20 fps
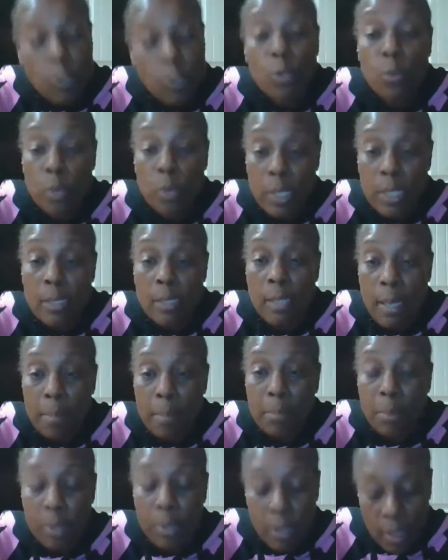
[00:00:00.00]
read
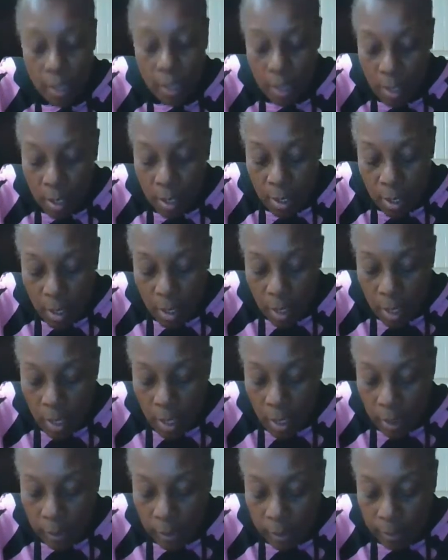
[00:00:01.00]
that book,
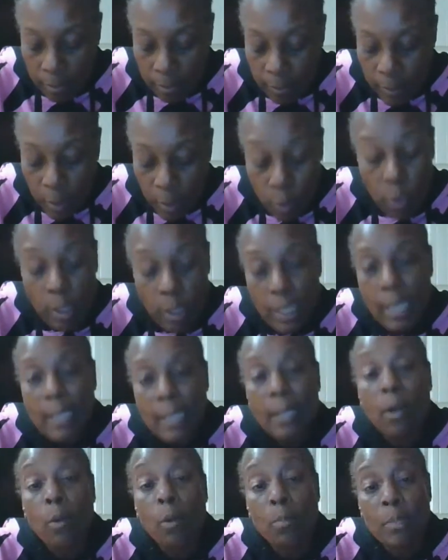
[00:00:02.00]
and that
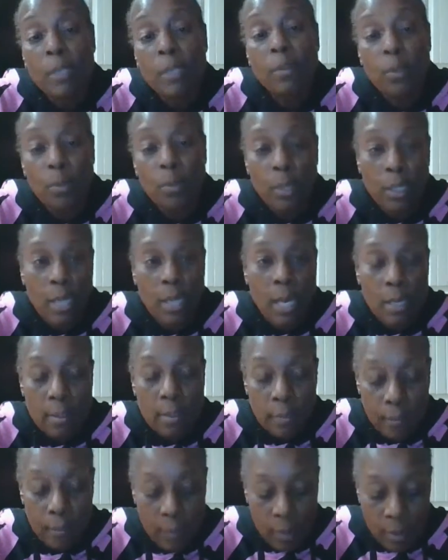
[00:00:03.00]
helped me through a lot
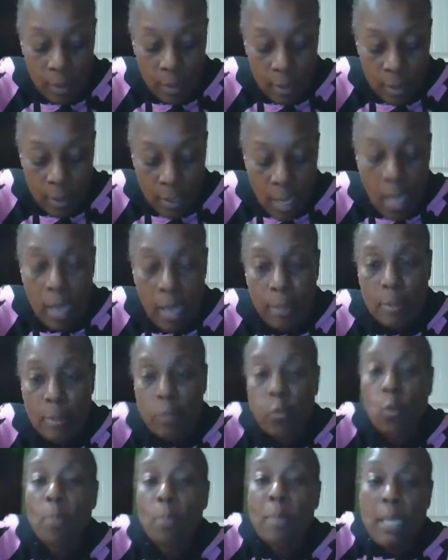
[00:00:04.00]
of times
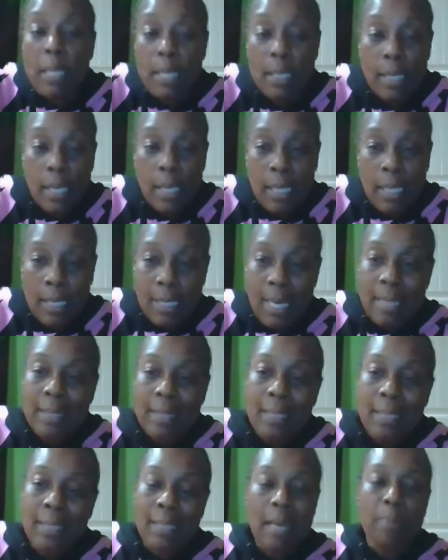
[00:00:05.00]
for me, because I
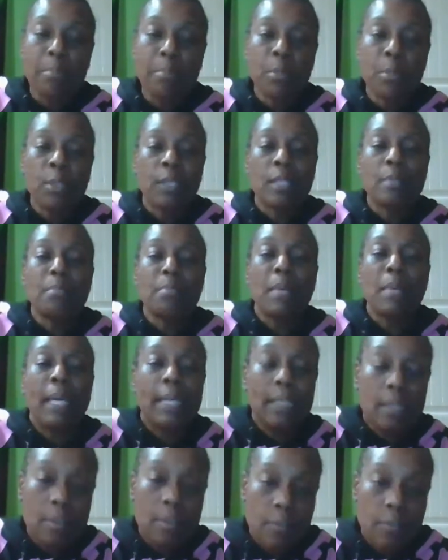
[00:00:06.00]
think that book is
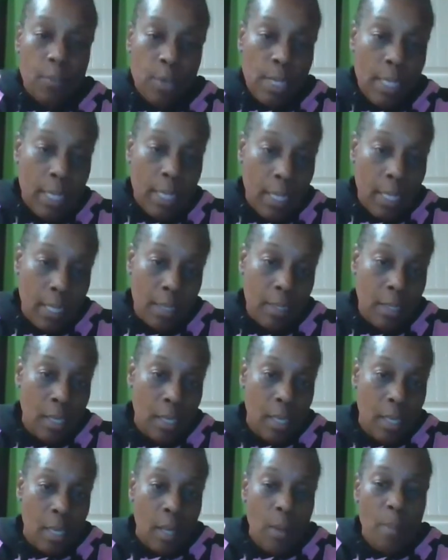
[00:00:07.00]
mainly for us.
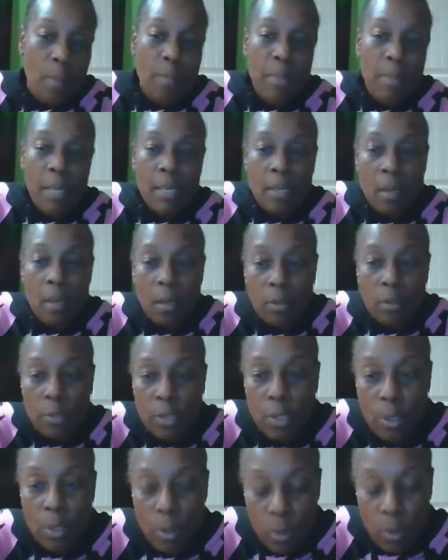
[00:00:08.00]
But
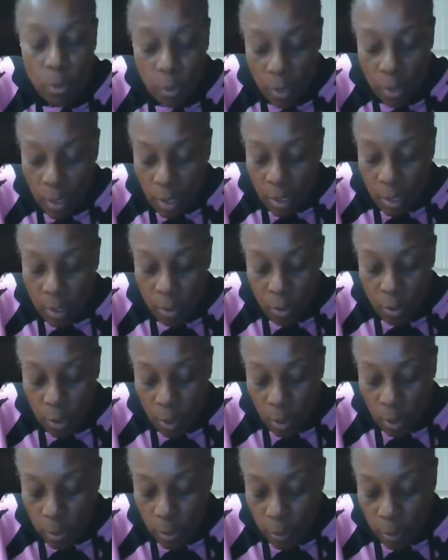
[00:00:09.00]
also, you
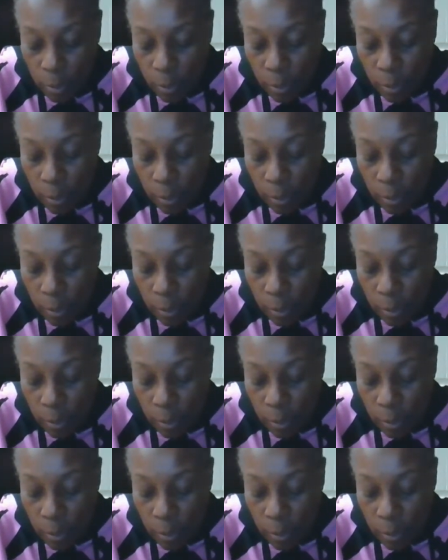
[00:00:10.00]
know,